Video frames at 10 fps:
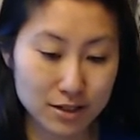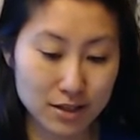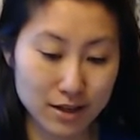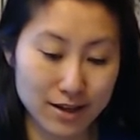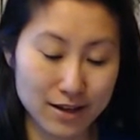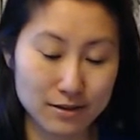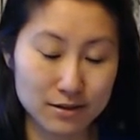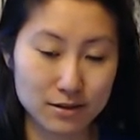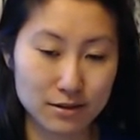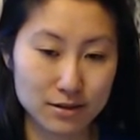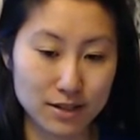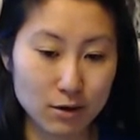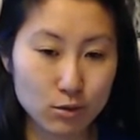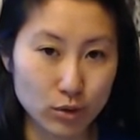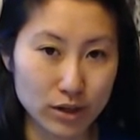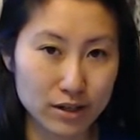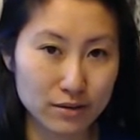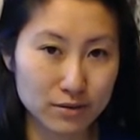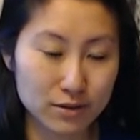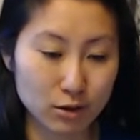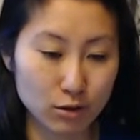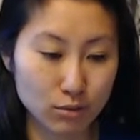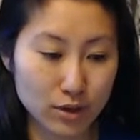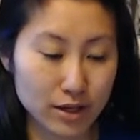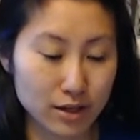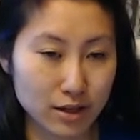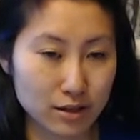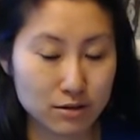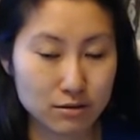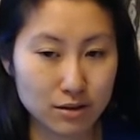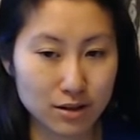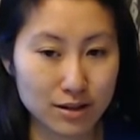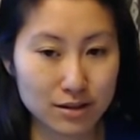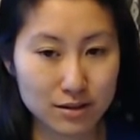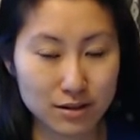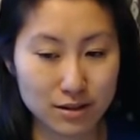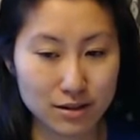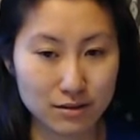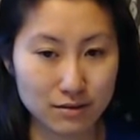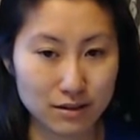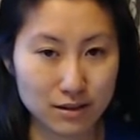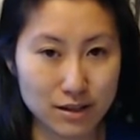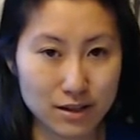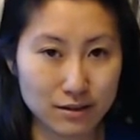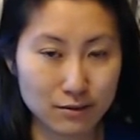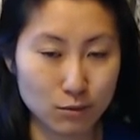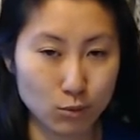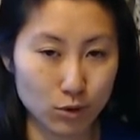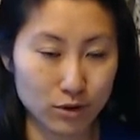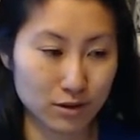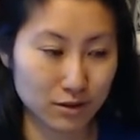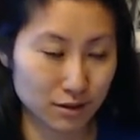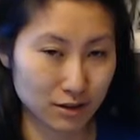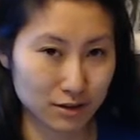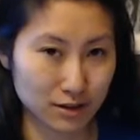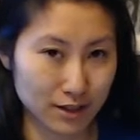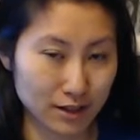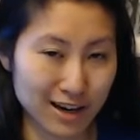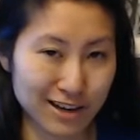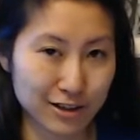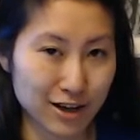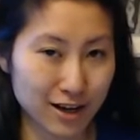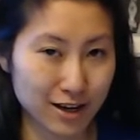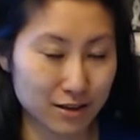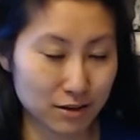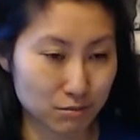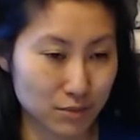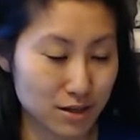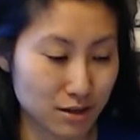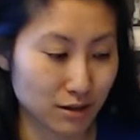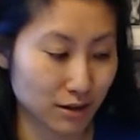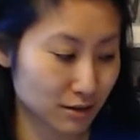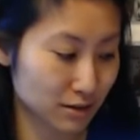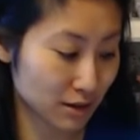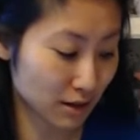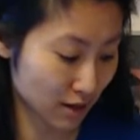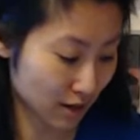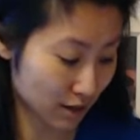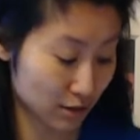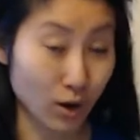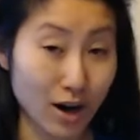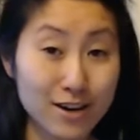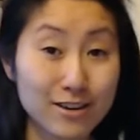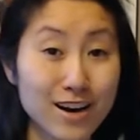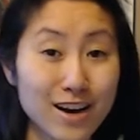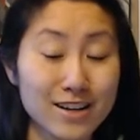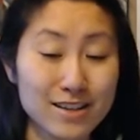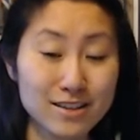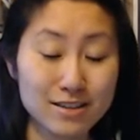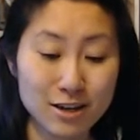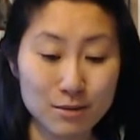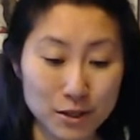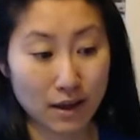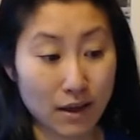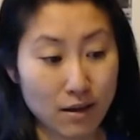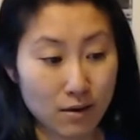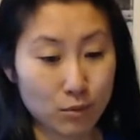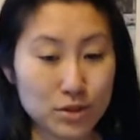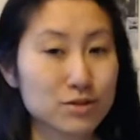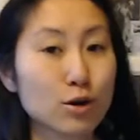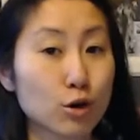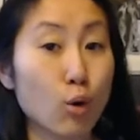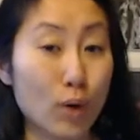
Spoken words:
and Soundwave, so why can't you guys get working on like Ironhide and the Minicons? So Ironhide is coming. We just don't know when.